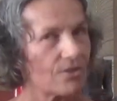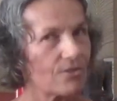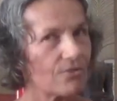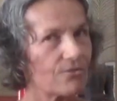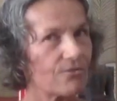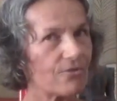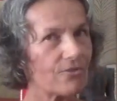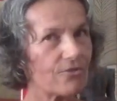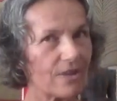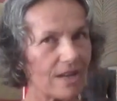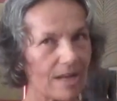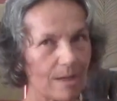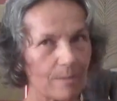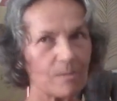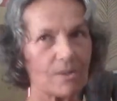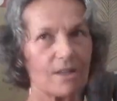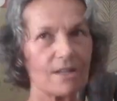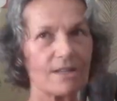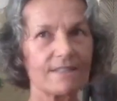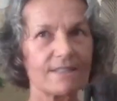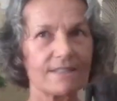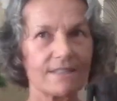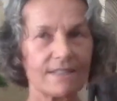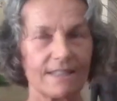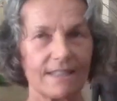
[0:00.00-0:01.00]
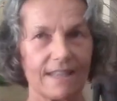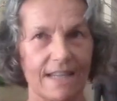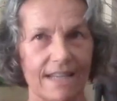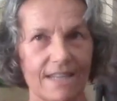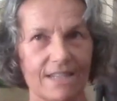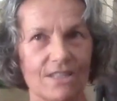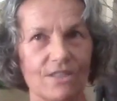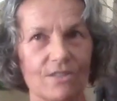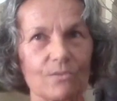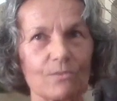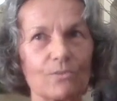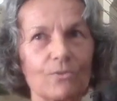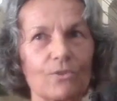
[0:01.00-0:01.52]
from
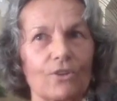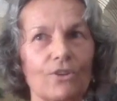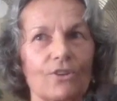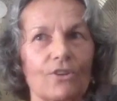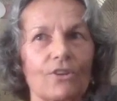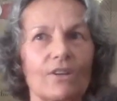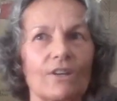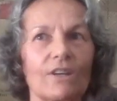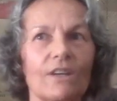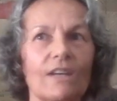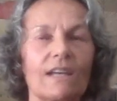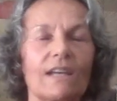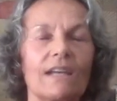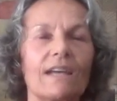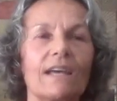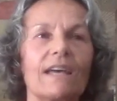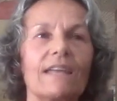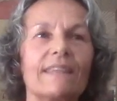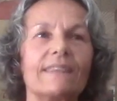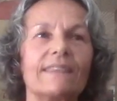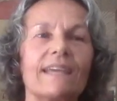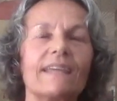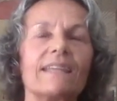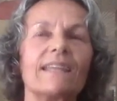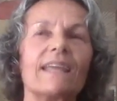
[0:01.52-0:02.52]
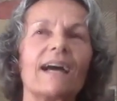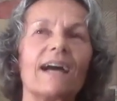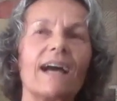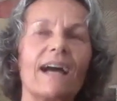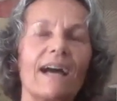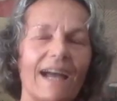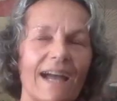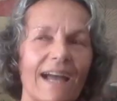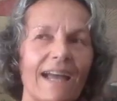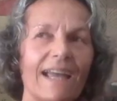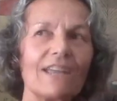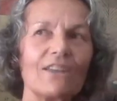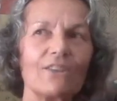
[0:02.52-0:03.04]
constellation work that
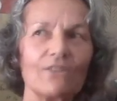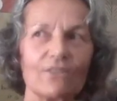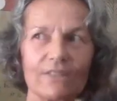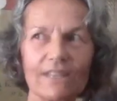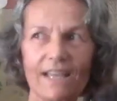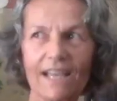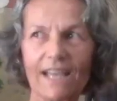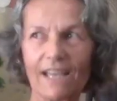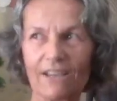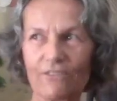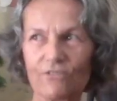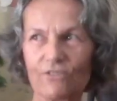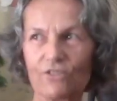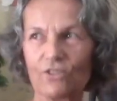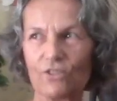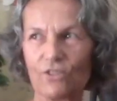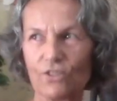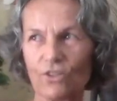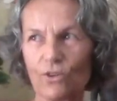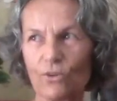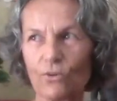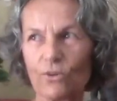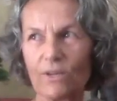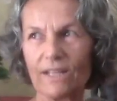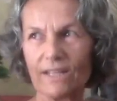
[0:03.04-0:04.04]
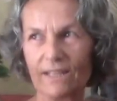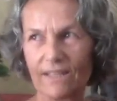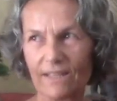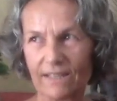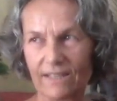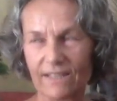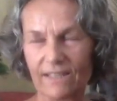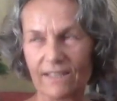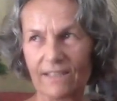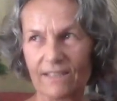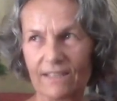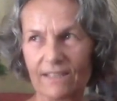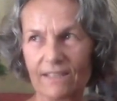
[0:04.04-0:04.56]
I don't have to know
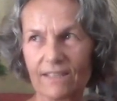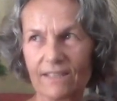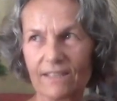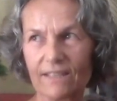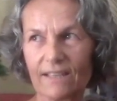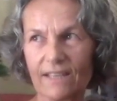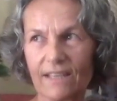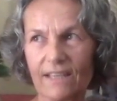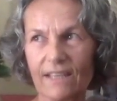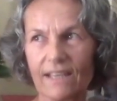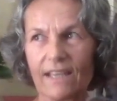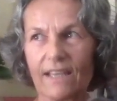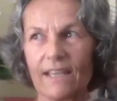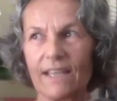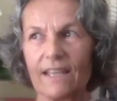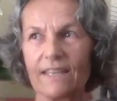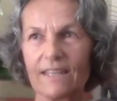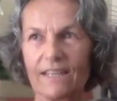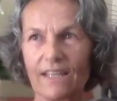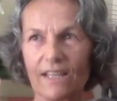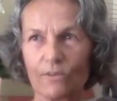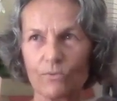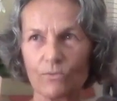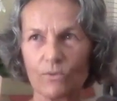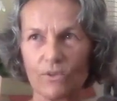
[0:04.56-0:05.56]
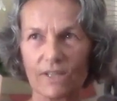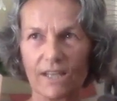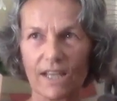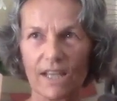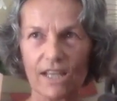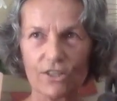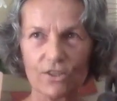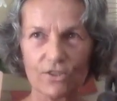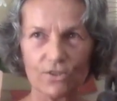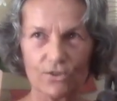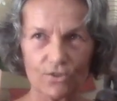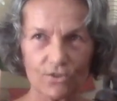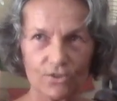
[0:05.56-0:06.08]
anything and that what I
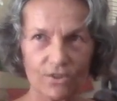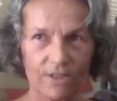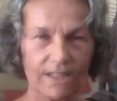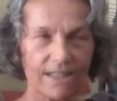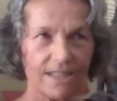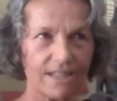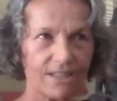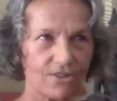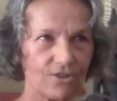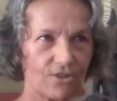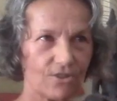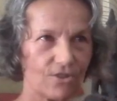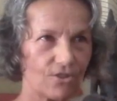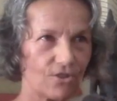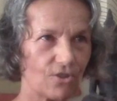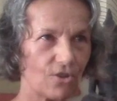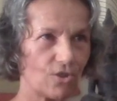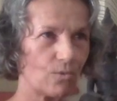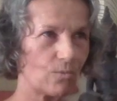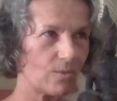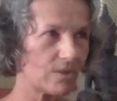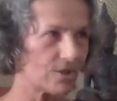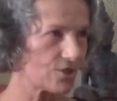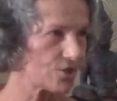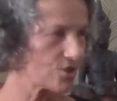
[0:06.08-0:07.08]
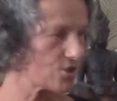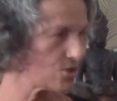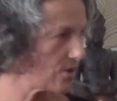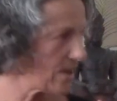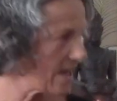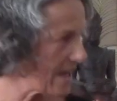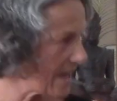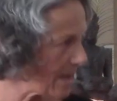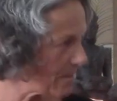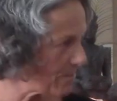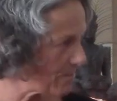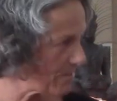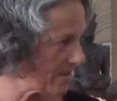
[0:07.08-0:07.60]
do need to know will show
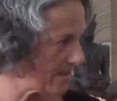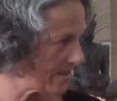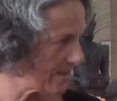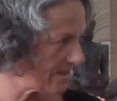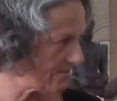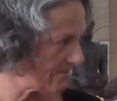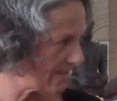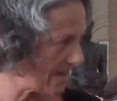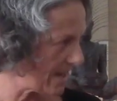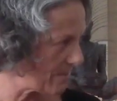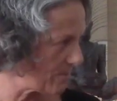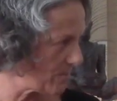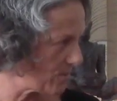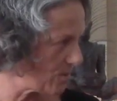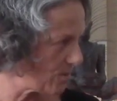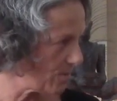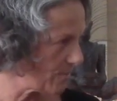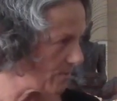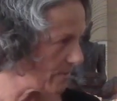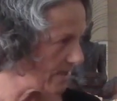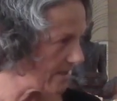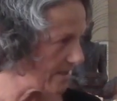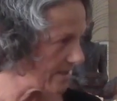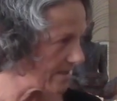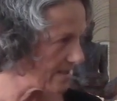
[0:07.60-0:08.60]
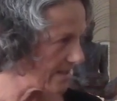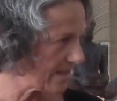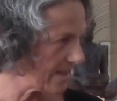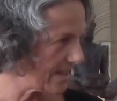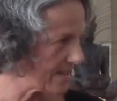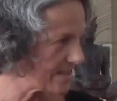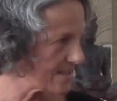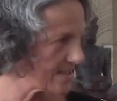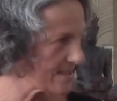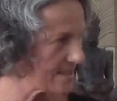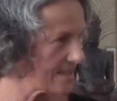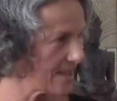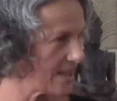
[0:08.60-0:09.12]
up in the right moment. I
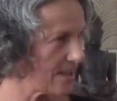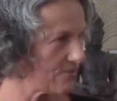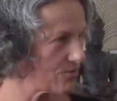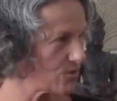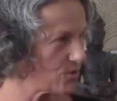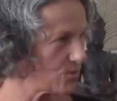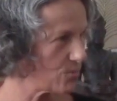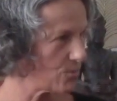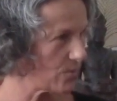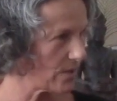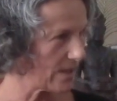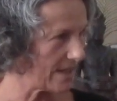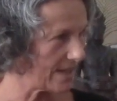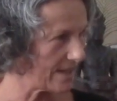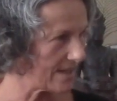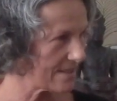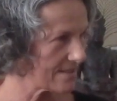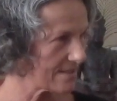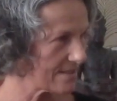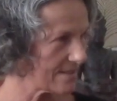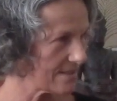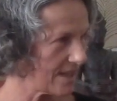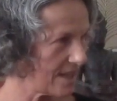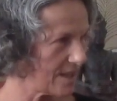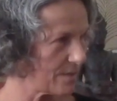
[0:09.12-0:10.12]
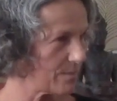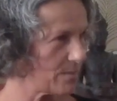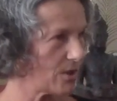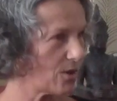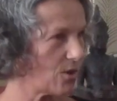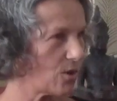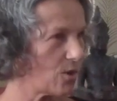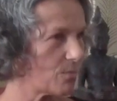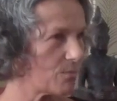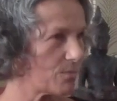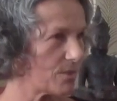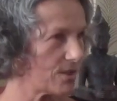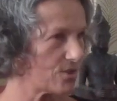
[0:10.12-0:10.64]
just have to wait and be
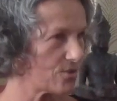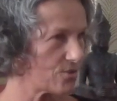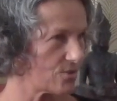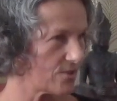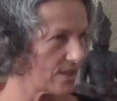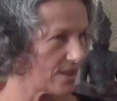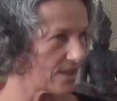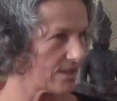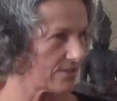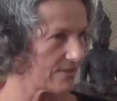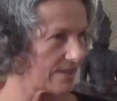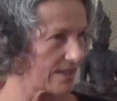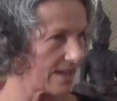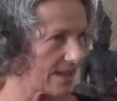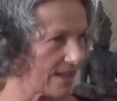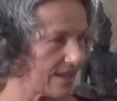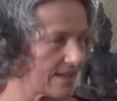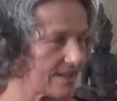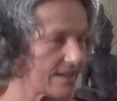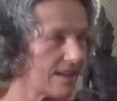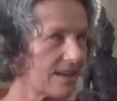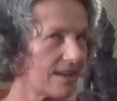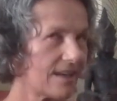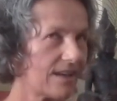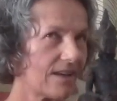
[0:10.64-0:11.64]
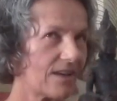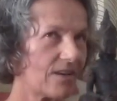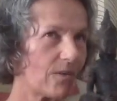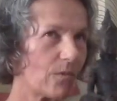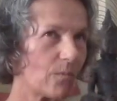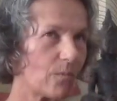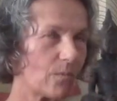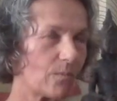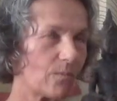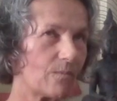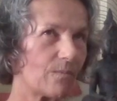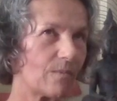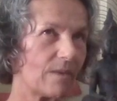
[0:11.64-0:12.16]
open to hearing and
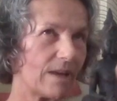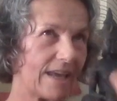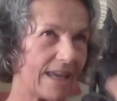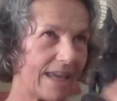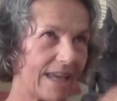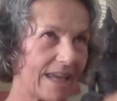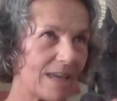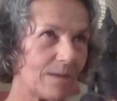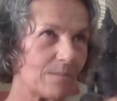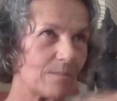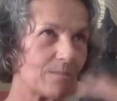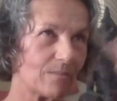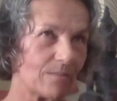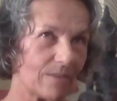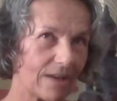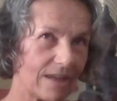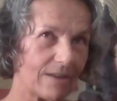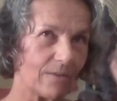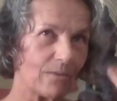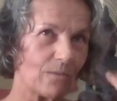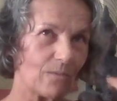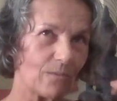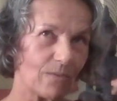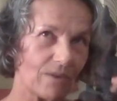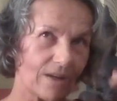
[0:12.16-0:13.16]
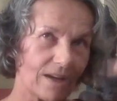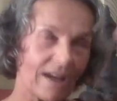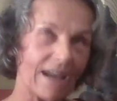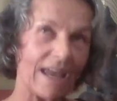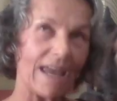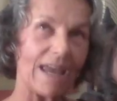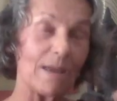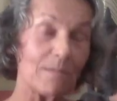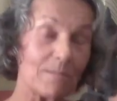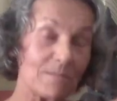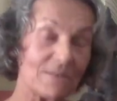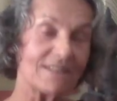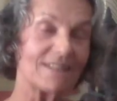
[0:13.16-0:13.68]
a,
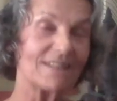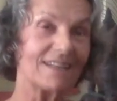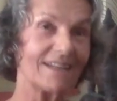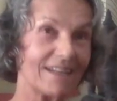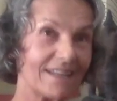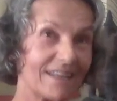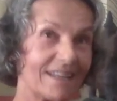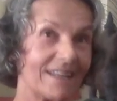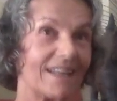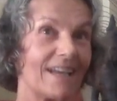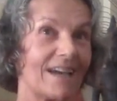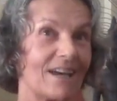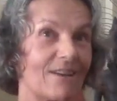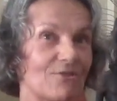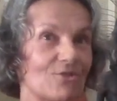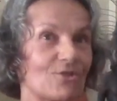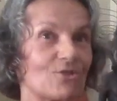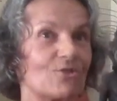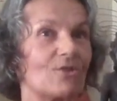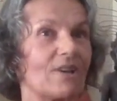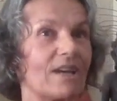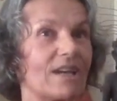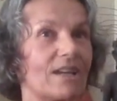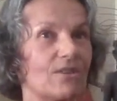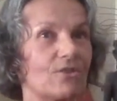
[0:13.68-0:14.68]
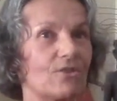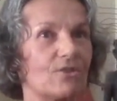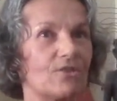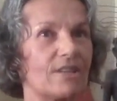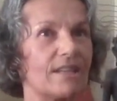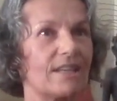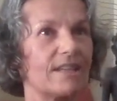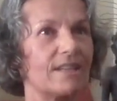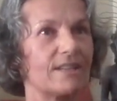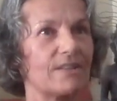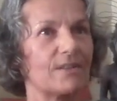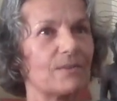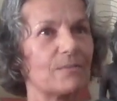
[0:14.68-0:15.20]
empty enough so I could
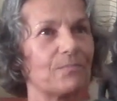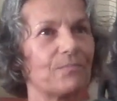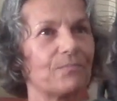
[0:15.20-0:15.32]
hear.